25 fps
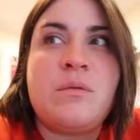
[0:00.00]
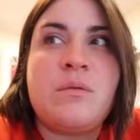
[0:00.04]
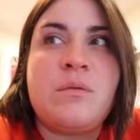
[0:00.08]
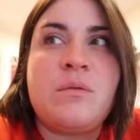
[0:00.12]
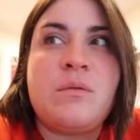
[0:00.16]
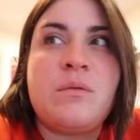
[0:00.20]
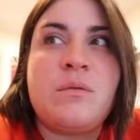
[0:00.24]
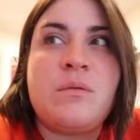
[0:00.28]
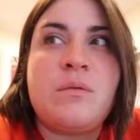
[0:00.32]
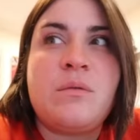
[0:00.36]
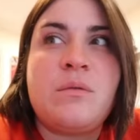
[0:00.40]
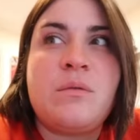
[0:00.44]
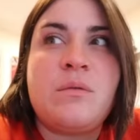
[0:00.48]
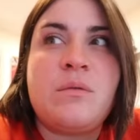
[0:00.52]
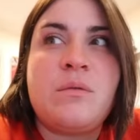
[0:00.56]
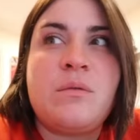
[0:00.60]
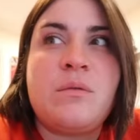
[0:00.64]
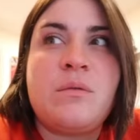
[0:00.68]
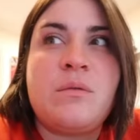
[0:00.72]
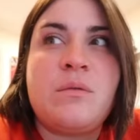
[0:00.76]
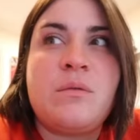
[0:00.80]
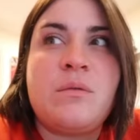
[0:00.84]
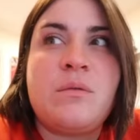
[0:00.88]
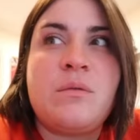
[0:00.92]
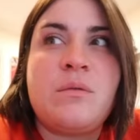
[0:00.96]

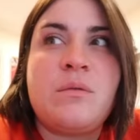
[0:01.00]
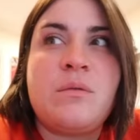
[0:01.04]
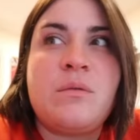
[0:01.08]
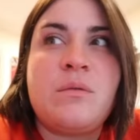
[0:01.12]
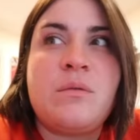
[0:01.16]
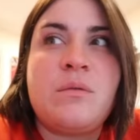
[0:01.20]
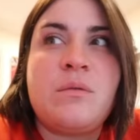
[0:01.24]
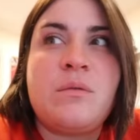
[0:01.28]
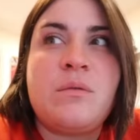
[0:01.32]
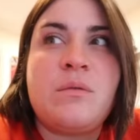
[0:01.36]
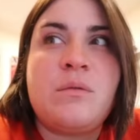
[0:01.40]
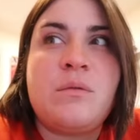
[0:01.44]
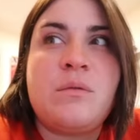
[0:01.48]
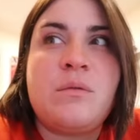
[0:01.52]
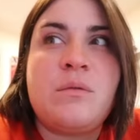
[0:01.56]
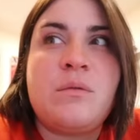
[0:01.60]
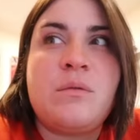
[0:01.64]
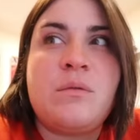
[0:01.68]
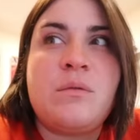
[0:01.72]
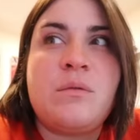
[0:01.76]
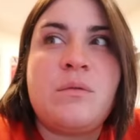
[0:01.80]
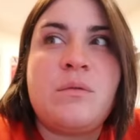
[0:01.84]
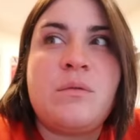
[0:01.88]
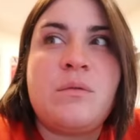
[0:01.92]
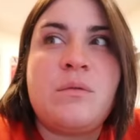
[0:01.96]

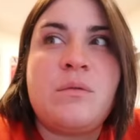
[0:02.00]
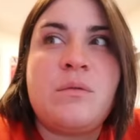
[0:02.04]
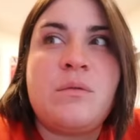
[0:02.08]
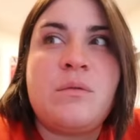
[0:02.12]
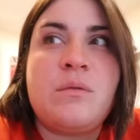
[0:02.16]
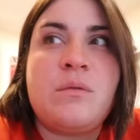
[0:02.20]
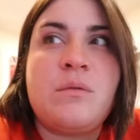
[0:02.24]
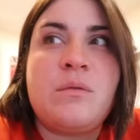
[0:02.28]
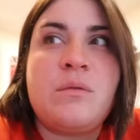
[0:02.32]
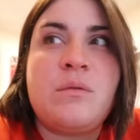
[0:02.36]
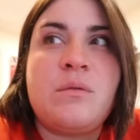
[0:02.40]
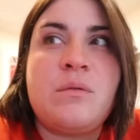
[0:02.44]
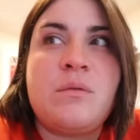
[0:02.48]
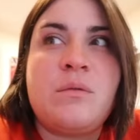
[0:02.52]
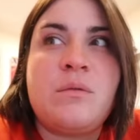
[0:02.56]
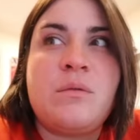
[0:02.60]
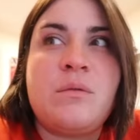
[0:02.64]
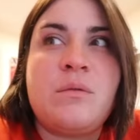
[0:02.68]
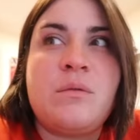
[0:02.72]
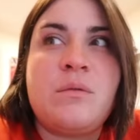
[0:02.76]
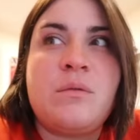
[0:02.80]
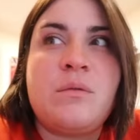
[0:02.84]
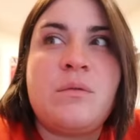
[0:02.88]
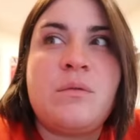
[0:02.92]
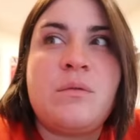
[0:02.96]

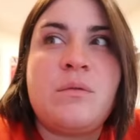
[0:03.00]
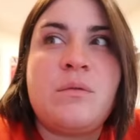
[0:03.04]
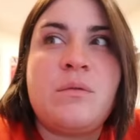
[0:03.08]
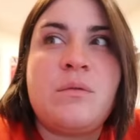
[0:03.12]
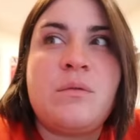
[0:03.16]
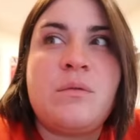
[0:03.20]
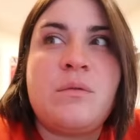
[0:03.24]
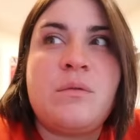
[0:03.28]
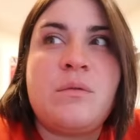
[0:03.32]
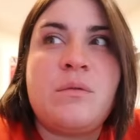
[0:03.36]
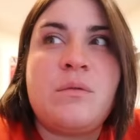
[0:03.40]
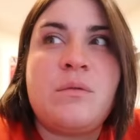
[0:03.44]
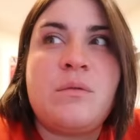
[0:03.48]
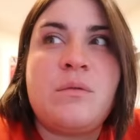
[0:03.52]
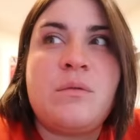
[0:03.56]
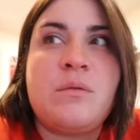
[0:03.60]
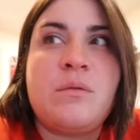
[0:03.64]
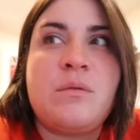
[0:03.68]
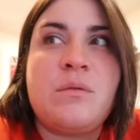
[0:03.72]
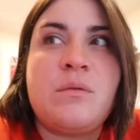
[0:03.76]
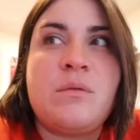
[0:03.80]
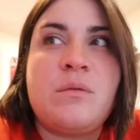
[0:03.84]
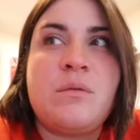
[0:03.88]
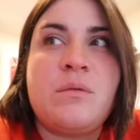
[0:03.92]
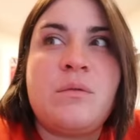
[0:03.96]

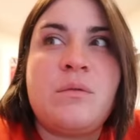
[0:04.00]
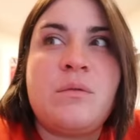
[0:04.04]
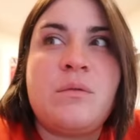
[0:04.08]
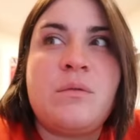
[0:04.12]
This person isn't speaking.